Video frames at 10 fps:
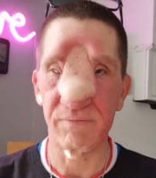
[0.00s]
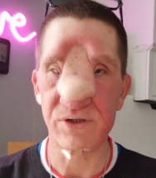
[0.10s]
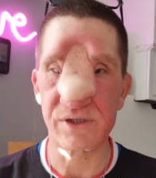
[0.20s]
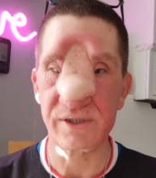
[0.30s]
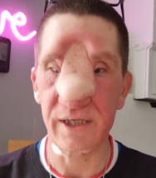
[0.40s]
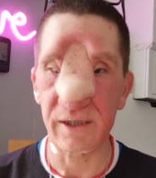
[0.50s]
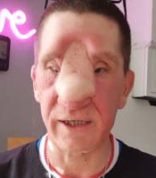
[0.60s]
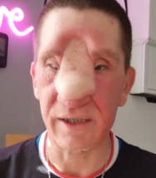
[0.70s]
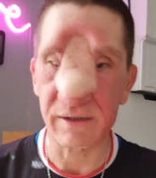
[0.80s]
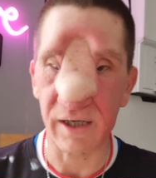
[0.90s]
which is
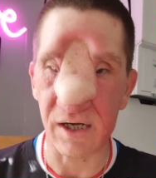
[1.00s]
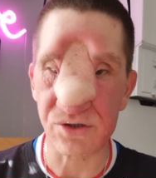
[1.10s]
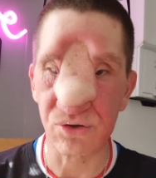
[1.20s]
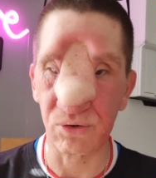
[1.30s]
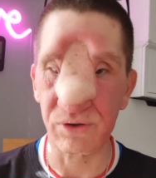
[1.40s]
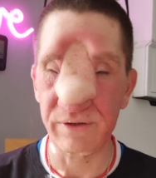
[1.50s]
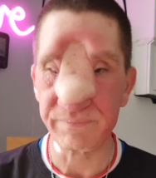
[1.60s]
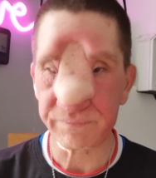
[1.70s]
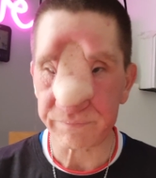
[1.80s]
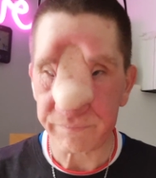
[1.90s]
nearly a
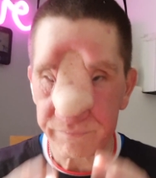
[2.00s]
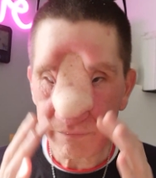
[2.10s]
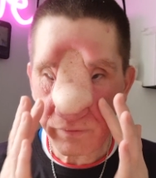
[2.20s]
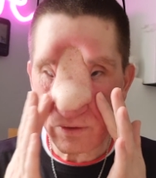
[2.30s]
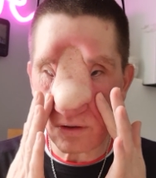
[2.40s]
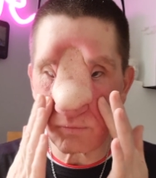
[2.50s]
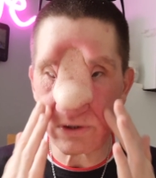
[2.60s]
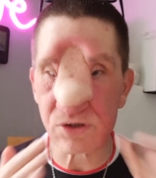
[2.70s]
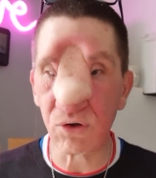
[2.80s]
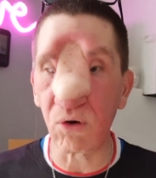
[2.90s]
stone,
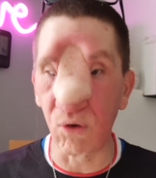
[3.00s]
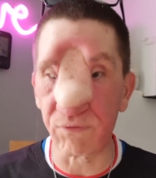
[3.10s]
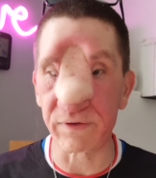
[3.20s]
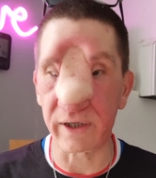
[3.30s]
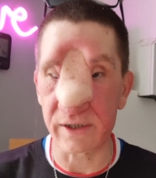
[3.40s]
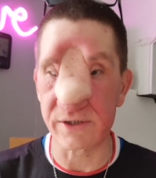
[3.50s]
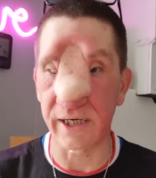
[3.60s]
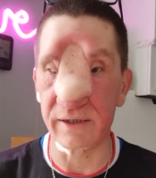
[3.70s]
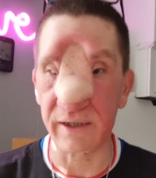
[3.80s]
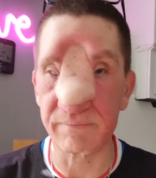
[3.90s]
which is not overly
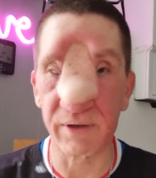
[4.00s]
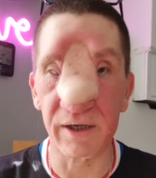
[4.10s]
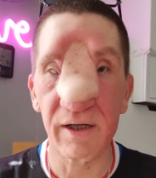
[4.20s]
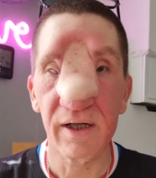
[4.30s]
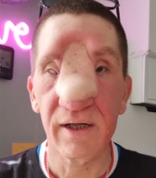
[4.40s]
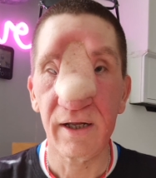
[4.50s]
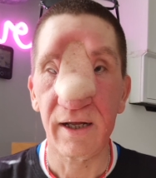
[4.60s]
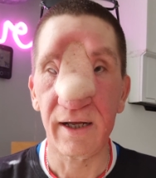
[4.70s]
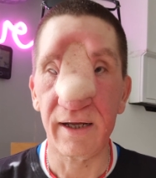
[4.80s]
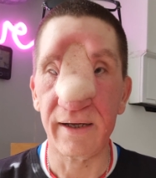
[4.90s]
concerning, but
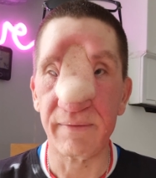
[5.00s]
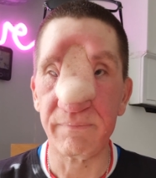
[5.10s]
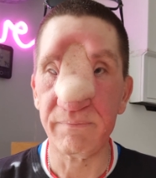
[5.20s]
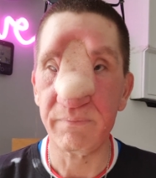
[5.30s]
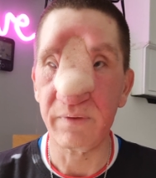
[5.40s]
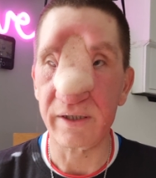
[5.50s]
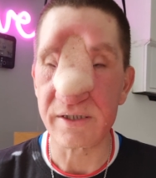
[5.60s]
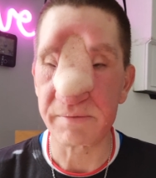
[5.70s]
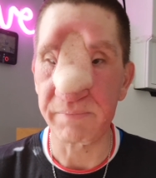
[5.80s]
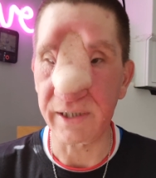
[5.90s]

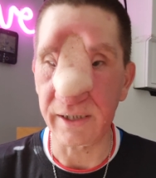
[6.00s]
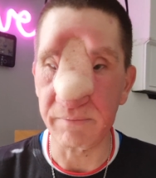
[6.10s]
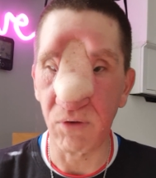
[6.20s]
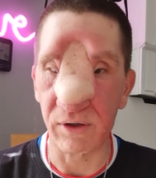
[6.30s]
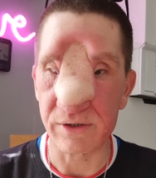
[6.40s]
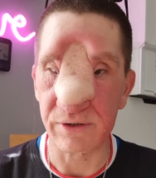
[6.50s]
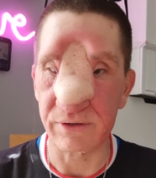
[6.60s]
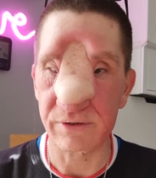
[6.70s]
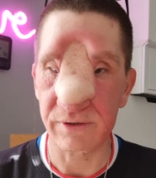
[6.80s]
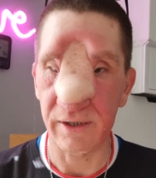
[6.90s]
it's being
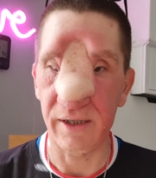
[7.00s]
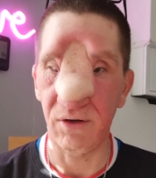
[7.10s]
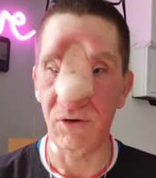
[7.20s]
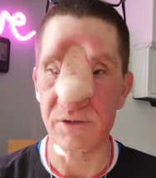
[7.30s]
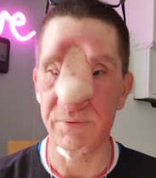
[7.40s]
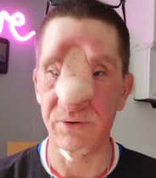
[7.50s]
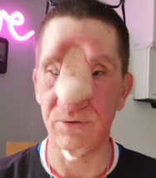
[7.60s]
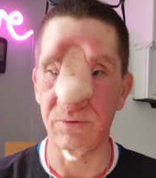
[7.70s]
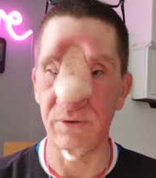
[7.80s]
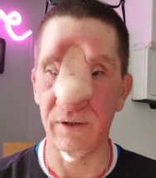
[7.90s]
monitored at the
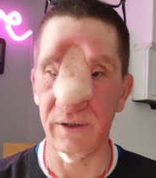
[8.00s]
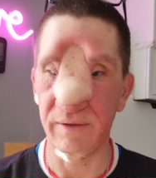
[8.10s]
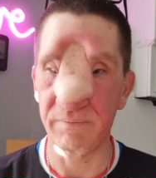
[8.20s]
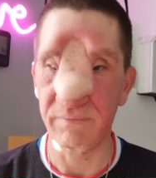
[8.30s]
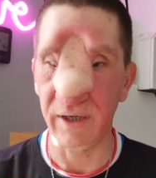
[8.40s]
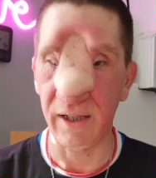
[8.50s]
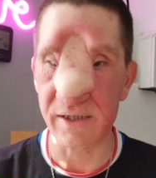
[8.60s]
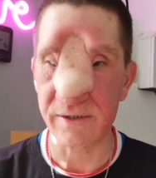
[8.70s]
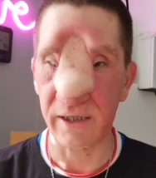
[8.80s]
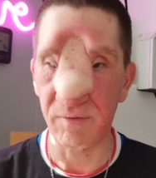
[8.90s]
hospital, and the
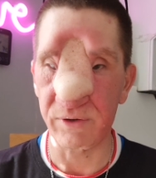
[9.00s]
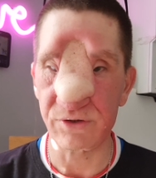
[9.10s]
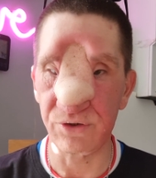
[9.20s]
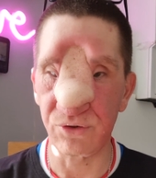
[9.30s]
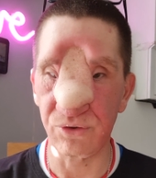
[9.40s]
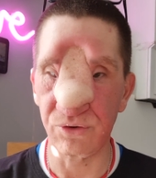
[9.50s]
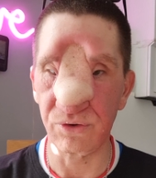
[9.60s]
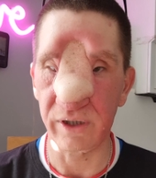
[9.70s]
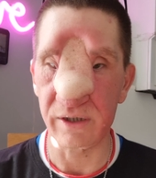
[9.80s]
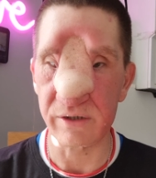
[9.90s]
last thing I want to
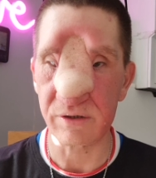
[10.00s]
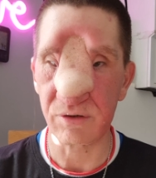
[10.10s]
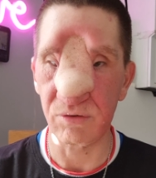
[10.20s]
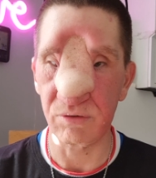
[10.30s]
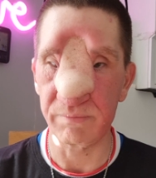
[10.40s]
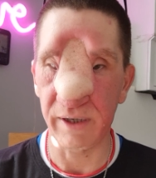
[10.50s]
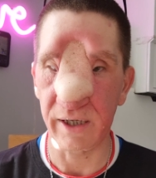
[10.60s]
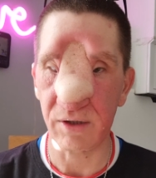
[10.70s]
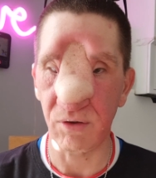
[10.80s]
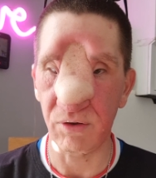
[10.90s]
do is go
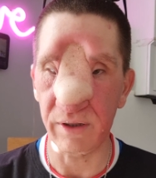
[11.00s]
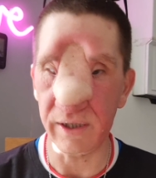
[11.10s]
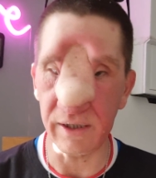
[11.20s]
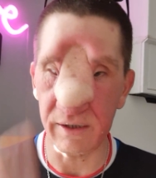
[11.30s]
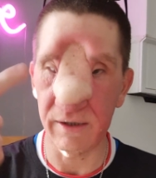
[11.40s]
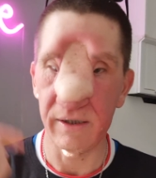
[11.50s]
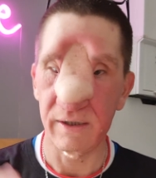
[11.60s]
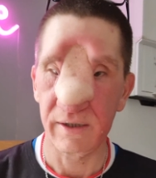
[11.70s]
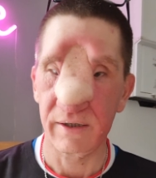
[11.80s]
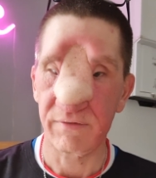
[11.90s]
back on the
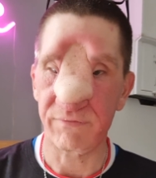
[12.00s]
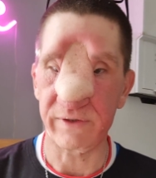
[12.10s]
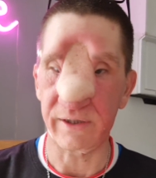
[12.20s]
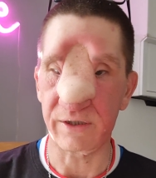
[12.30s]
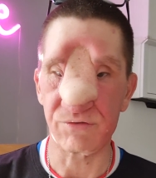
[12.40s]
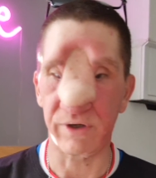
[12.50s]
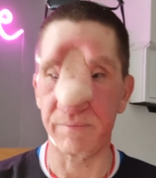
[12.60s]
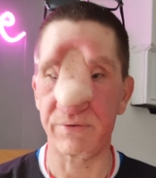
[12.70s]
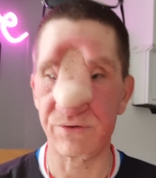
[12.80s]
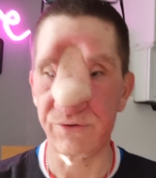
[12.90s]
feeding
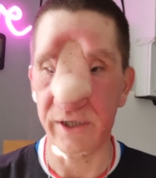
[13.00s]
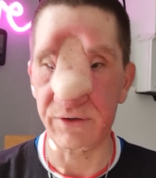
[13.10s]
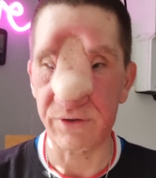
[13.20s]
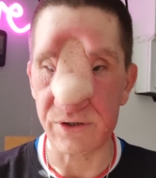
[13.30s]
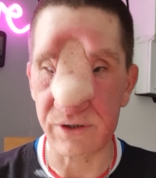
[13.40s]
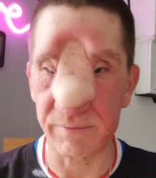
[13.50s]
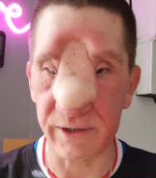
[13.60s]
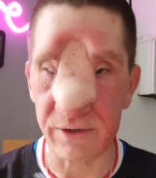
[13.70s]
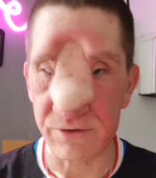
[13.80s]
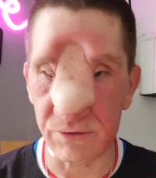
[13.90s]
drip straight into your
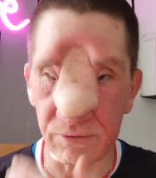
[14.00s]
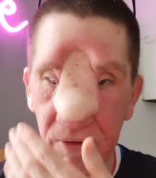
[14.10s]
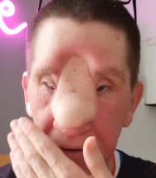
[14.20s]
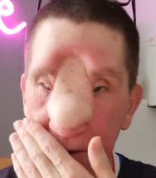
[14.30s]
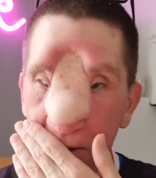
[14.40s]
stomach. So